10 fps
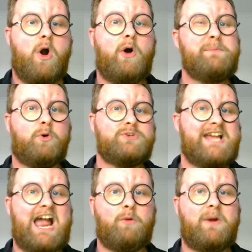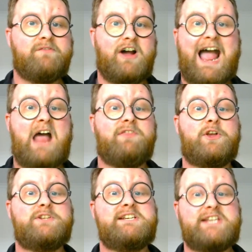I bought it, however, at
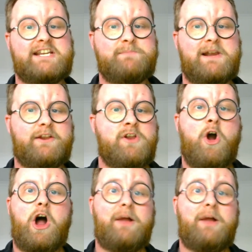36 million.